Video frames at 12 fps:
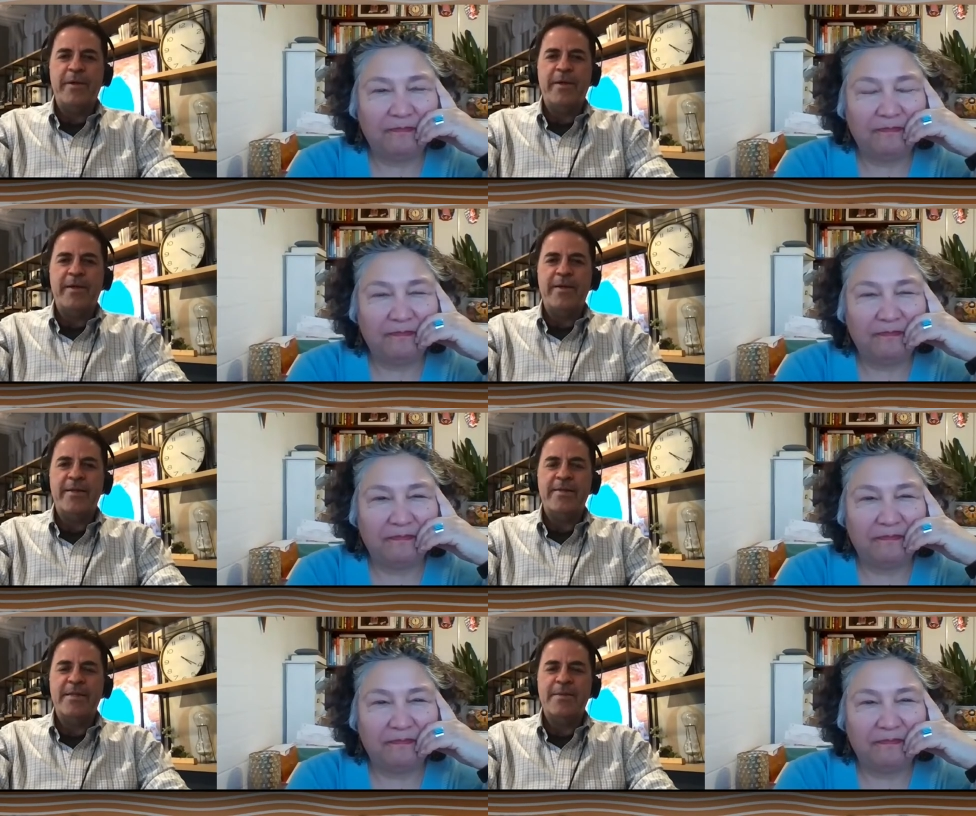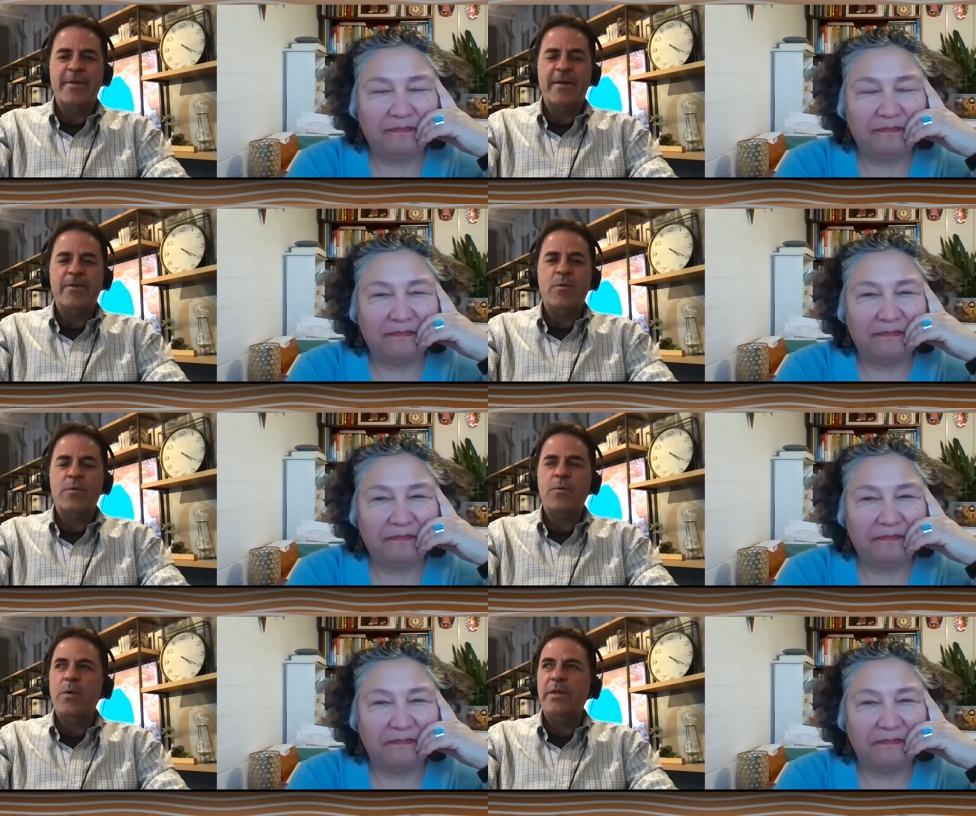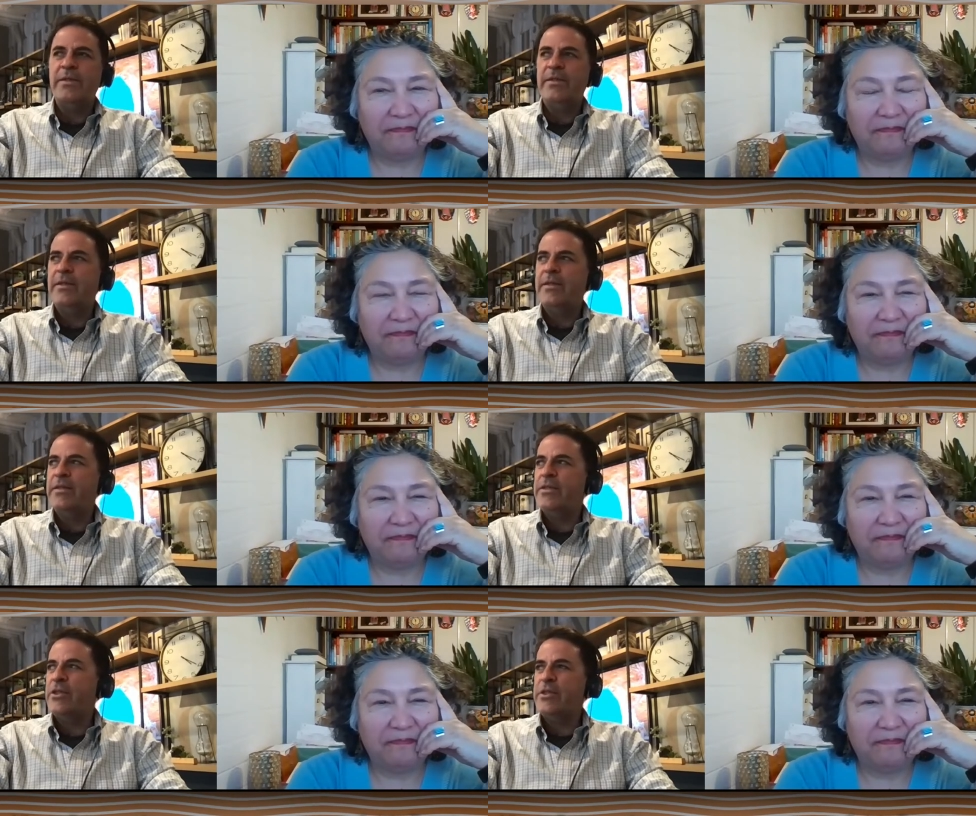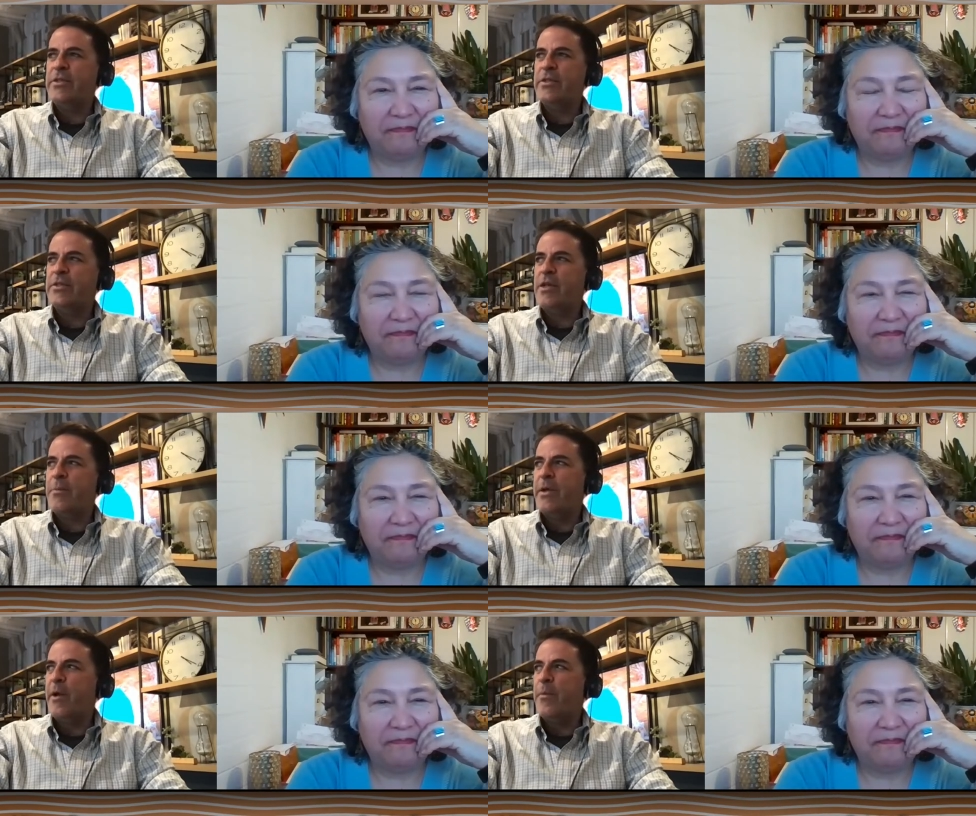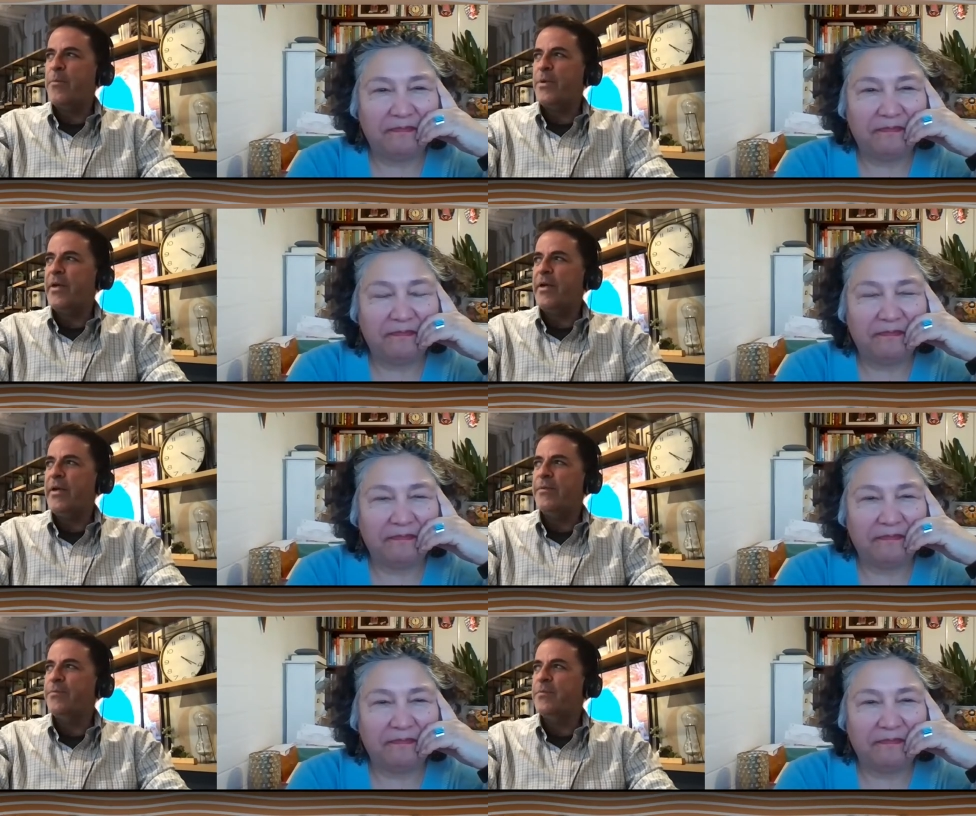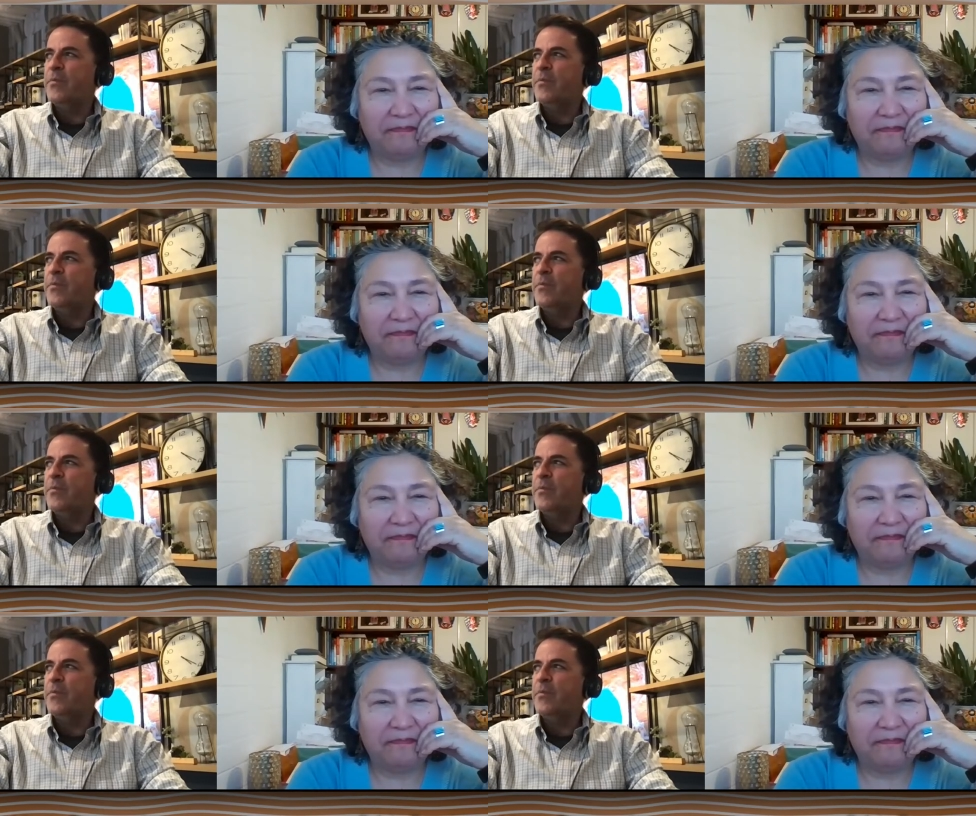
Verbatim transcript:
Speaker 1: Uh, Sylvia, what, uh, just to sum it up, uh,